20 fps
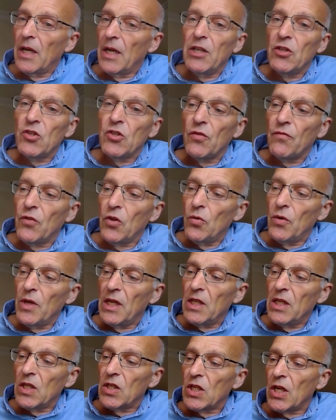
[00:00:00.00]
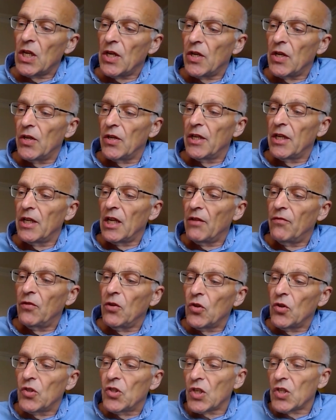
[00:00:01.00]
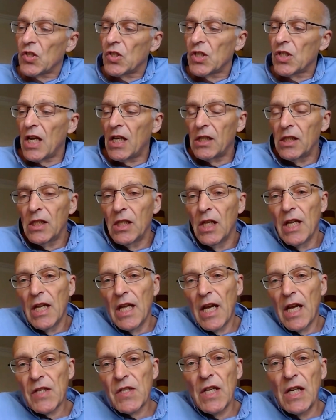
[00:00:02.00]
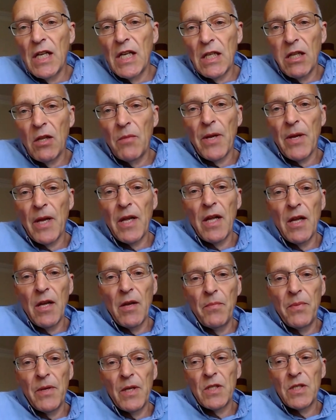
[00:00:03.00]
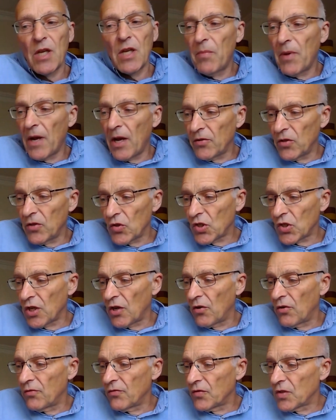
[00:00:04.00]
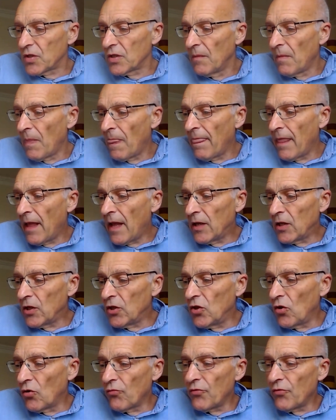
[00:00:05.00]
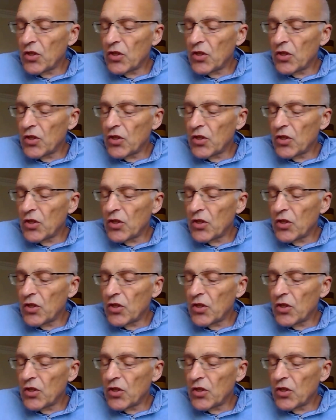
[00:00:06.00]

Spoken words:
each of you in turn, if you could just tell us a little bit about yourselves, your